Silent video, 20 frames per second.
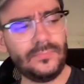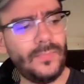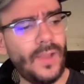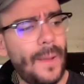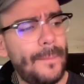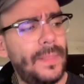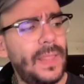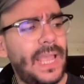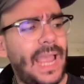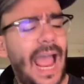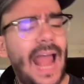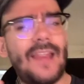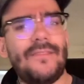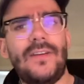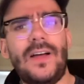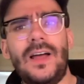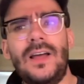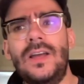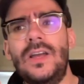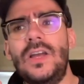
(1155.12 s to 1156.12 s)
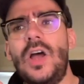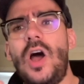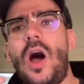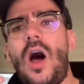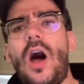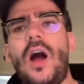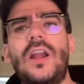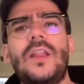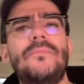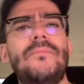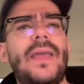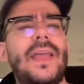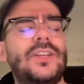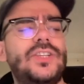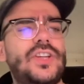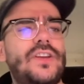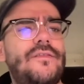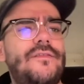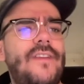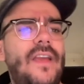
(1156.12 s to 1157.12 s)
but like kind of a Haunted
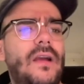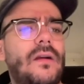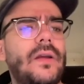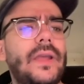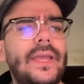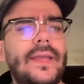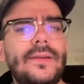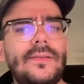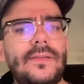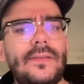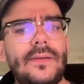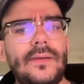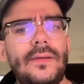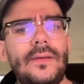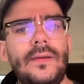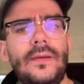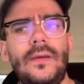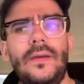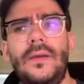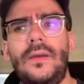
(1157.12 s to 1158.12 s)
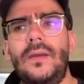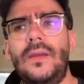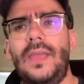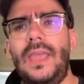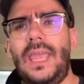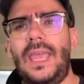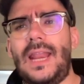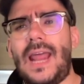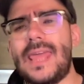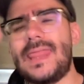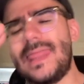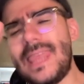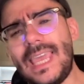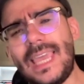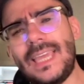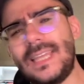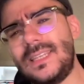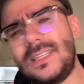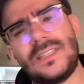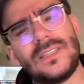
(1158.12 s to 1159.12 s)
Mansion variant. And I think
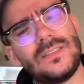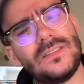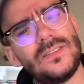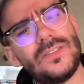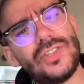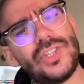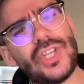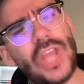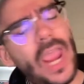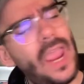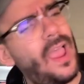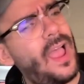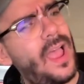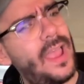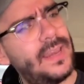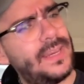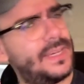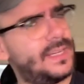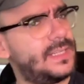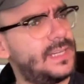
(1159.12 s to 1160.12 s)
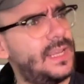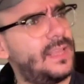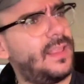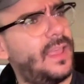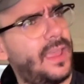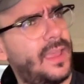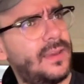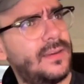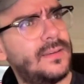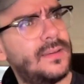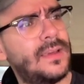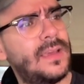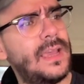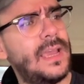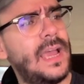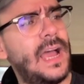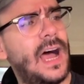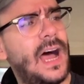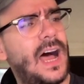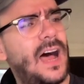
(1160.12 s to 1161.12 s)
it's Shanghai Disneyland.
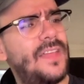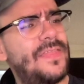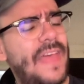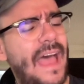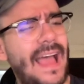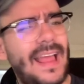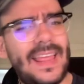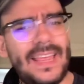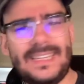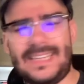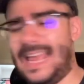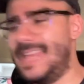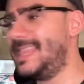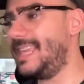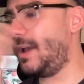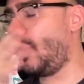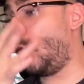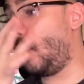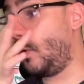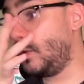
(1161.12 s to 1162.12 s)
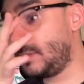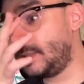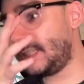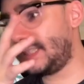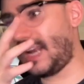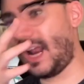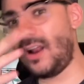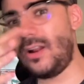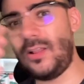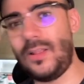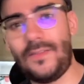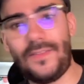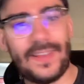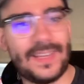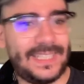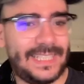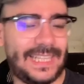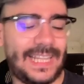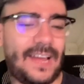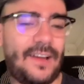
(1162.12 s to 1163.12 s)
That is, I think, holds the title
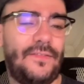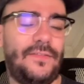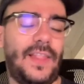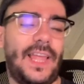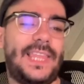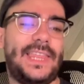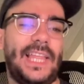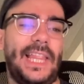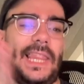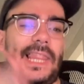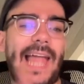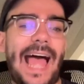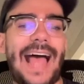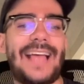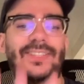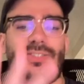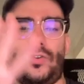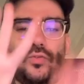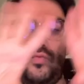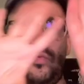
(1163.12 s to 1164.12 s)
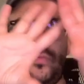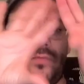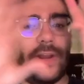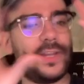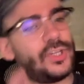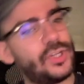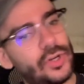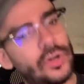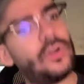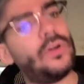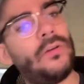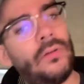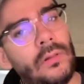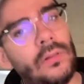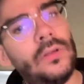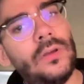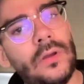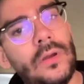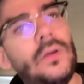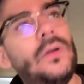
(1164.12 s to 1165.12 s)
of like the last
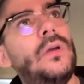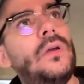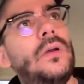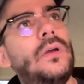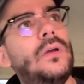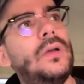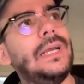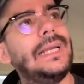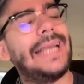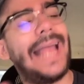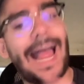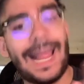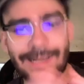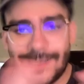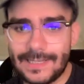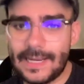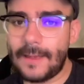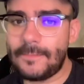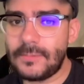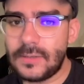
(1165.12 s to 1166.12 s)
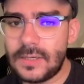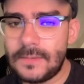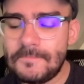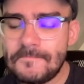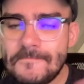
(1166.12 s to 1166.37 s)
original concept.